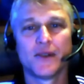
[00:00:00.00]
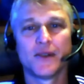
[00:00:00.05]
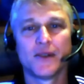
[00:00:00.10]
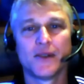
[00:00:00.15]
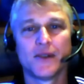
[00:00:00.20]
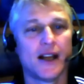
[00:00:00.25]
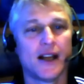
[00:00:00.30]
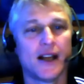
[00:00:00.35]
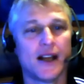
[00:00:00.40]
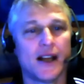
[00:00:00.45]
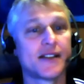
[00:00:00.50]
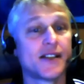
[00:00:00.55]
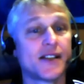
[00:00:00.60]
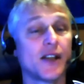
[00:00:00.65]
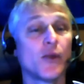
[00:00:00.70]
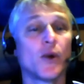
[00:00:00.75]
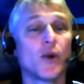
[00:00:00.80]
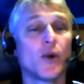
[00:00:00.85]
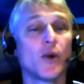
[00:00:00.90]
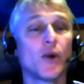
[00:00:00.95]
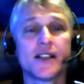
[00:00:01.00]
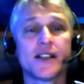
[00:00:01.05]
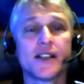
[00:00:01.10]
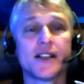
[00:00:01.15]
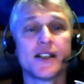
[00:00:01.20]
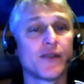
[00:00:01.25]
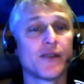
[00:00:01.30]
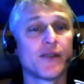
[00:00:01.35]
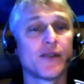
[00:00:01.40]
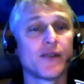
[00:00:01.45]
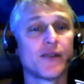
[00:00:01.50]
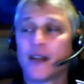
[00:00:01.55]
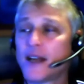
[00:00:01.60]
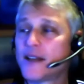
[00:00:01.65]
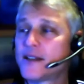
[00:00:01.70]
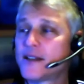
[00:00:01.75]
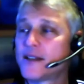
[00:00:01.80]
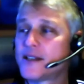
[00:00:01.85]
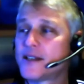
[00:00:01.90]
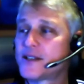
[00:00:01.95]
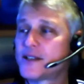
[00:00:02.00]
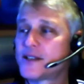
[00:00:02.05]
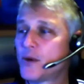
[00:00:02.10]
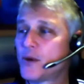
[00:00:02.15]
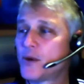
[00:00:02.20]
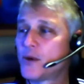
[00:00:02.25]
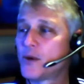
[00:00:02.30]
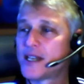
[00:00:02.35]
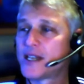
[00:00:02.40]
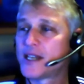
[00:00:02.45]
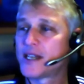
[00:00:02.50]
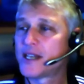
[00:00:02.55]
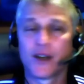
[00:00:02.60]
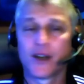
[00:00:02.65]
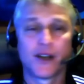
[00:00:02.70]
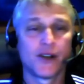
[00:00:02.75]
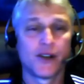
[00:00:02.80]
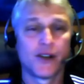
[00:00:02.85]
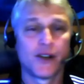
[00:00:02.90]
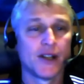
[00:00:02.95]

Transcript: I tell you what, let's do what we said we're going to do.